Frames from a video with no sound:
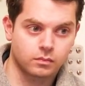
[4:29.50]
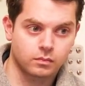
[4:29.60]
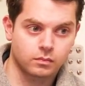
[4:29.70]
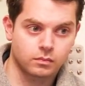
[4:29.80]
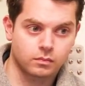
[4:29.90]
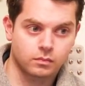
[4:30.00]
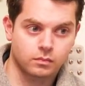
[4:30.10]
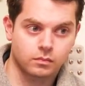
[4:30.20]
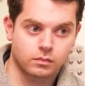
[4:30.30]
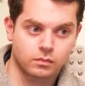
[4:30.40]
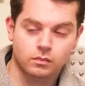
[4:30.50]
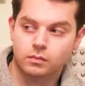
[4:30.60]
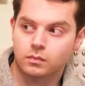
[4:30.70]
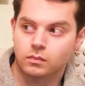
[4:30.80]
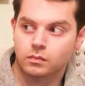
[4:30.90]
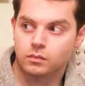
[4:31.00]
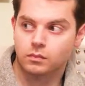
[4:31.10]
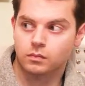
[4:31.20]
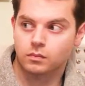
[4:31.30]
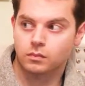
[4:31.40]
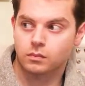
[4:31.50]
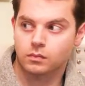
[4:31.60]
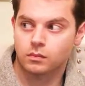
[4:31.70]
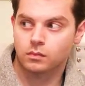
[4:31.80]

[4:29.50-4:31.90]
This person isn't speaking.